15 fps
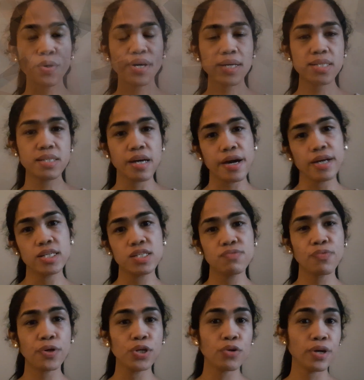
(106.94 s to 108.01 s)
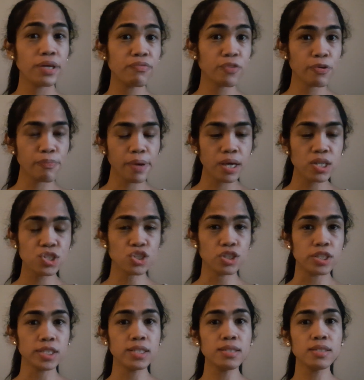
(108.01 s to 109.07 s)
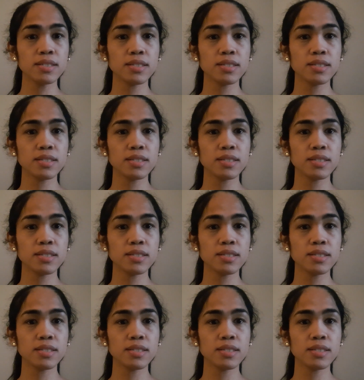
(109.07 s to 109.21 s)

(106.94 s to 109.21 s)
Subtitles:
yes guys, for your information,